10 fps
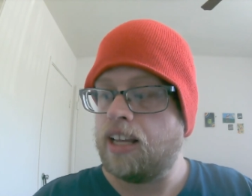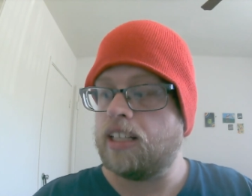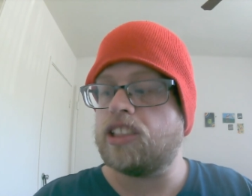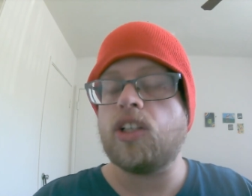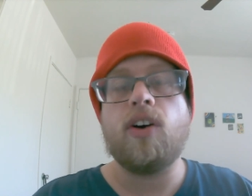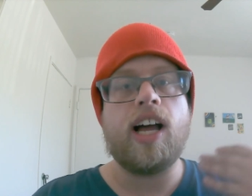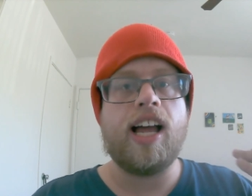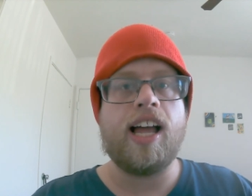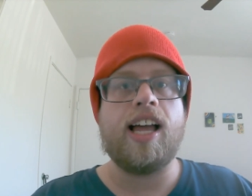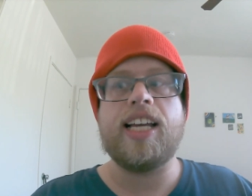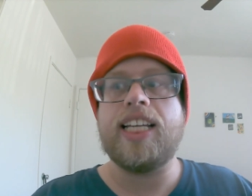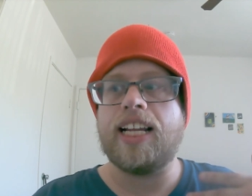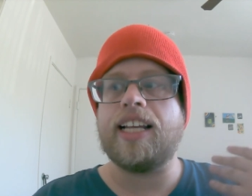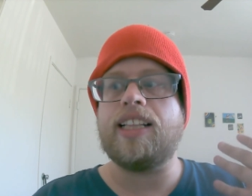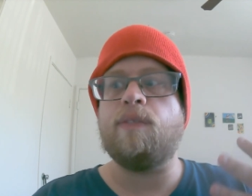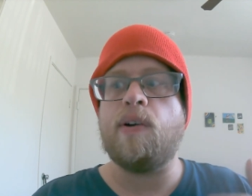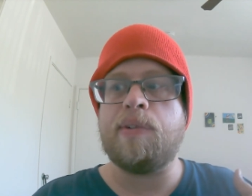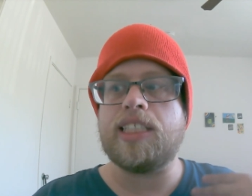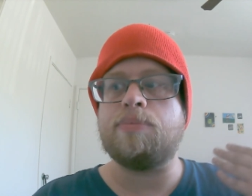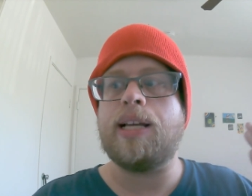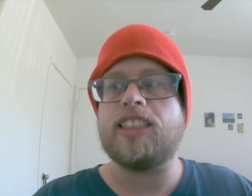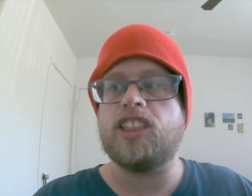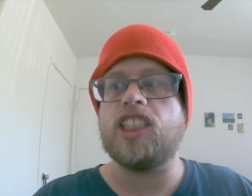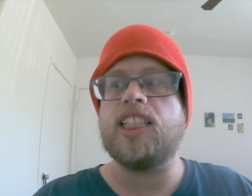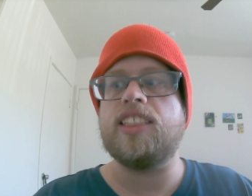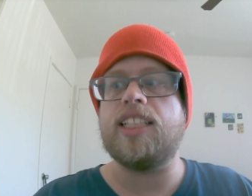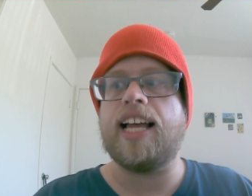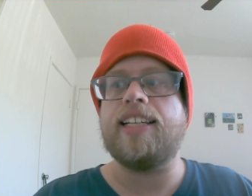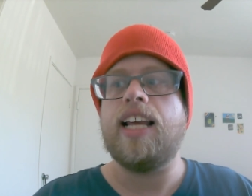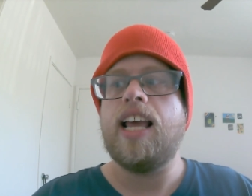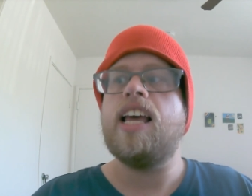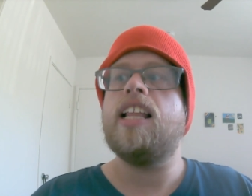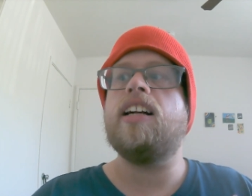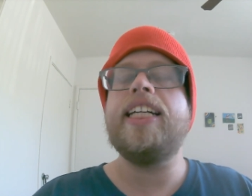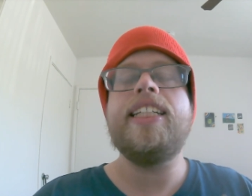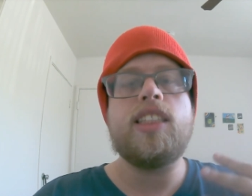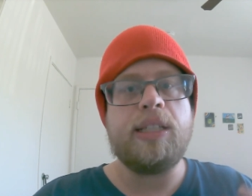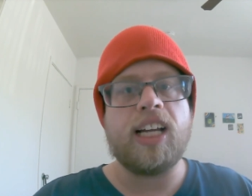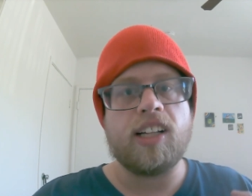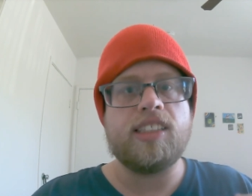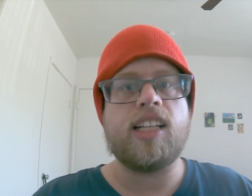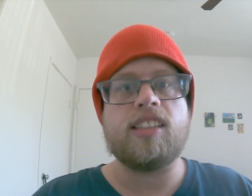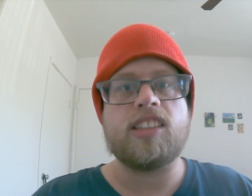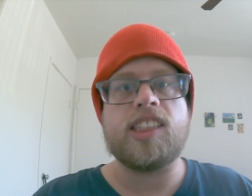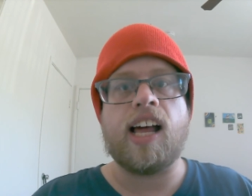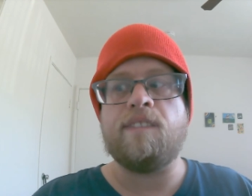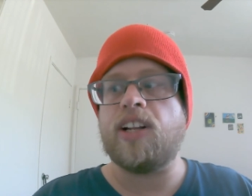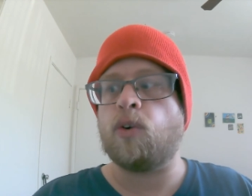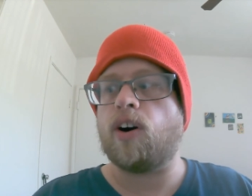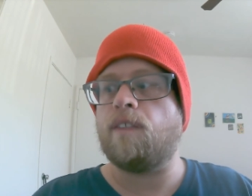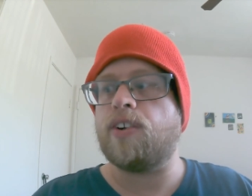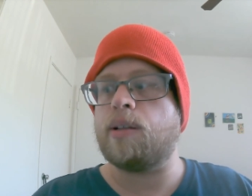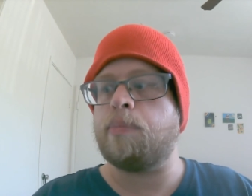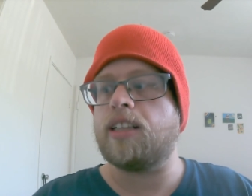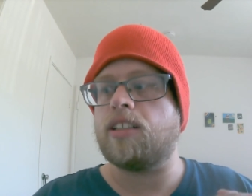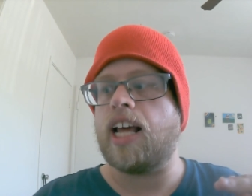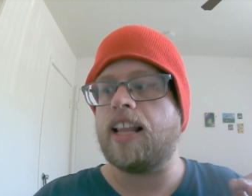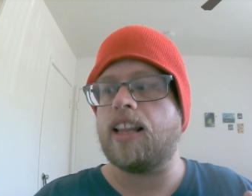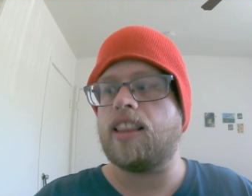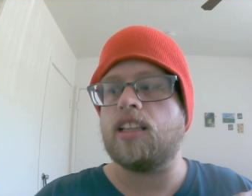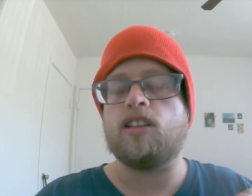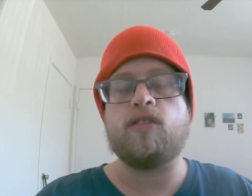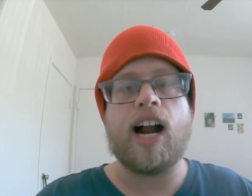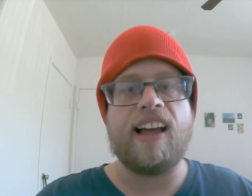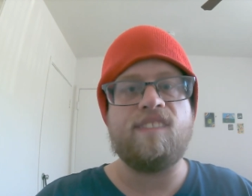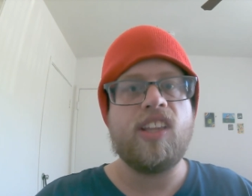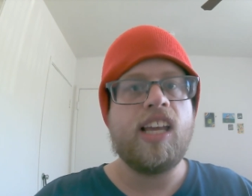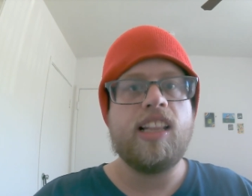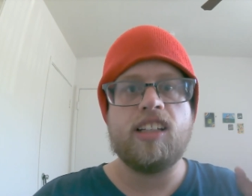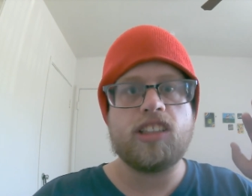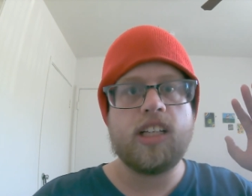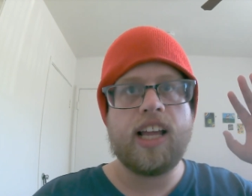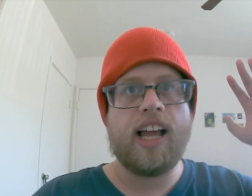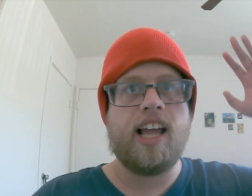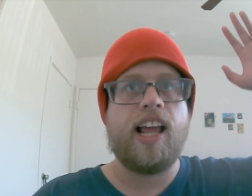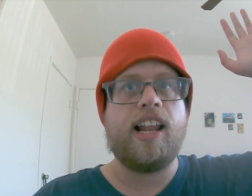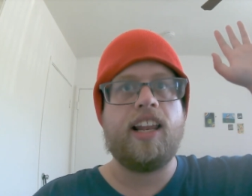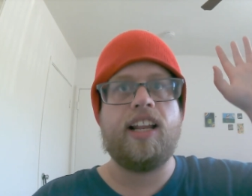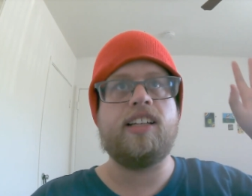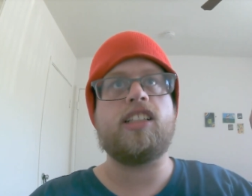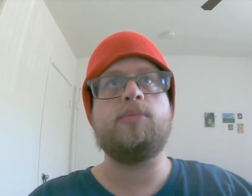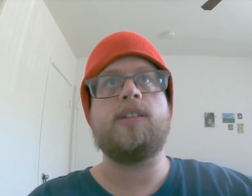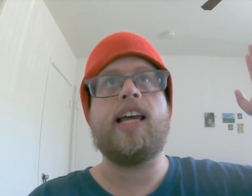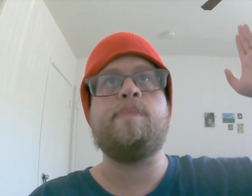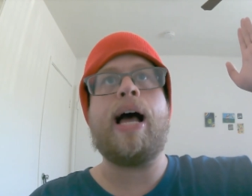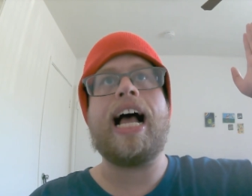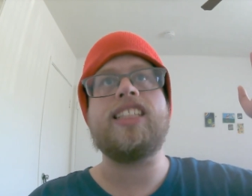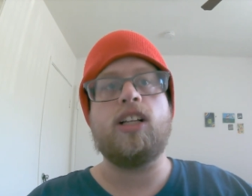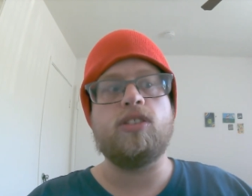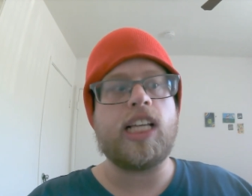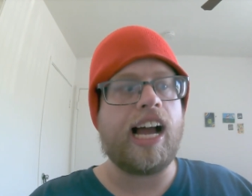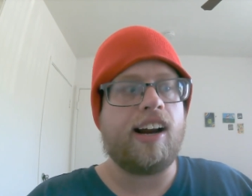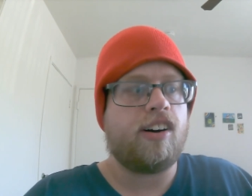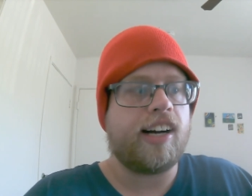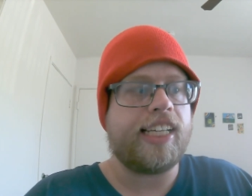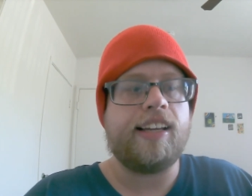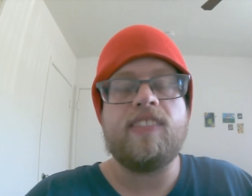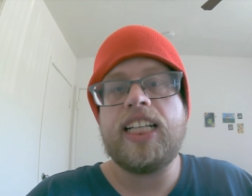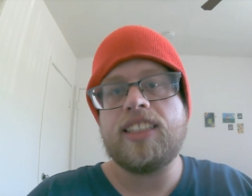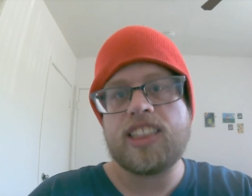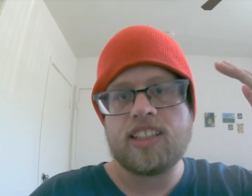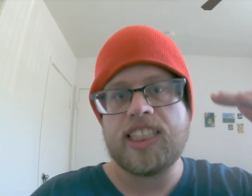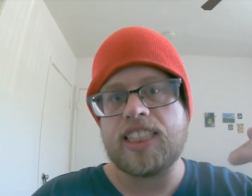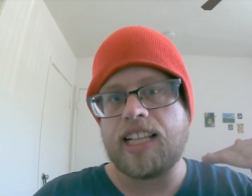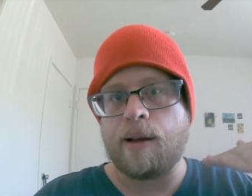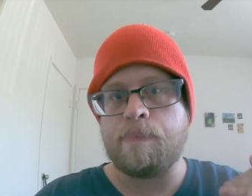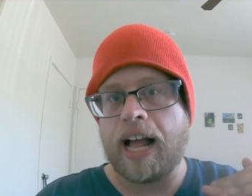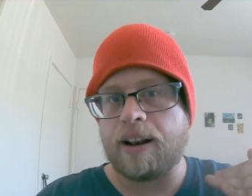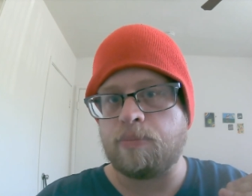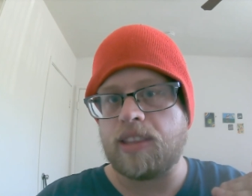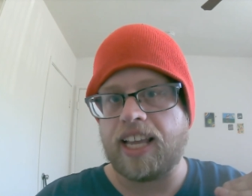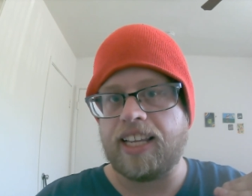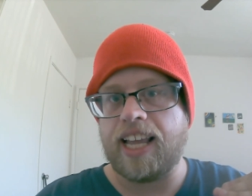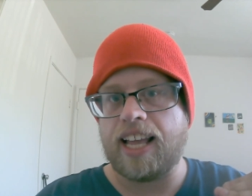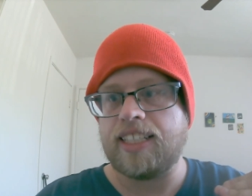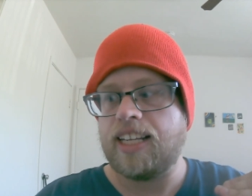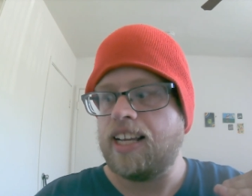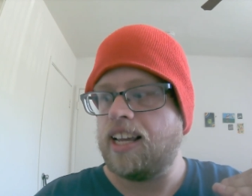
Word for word: And so, uh, again, like the feminist messaging is that there needs to be all these other stuff in order for the mother to thrive. There's, uh, in terms of like Maslow's hierarchy of needs, there isn't that bottom thing yet.